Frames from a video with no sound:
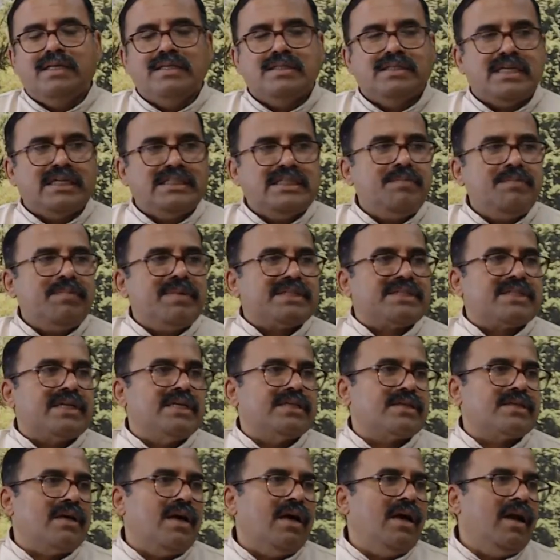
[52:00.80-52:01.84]
Such a person
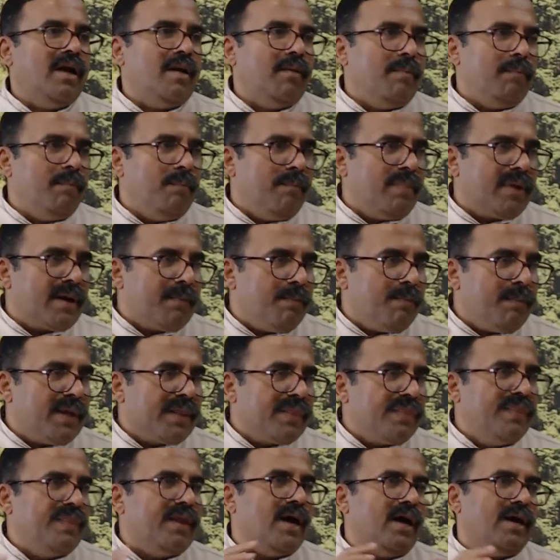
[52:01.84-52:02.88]
is called
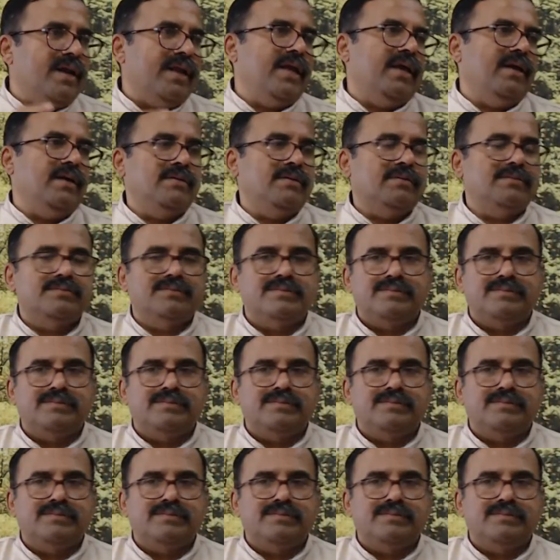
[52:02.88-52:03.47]
Brahmadnani.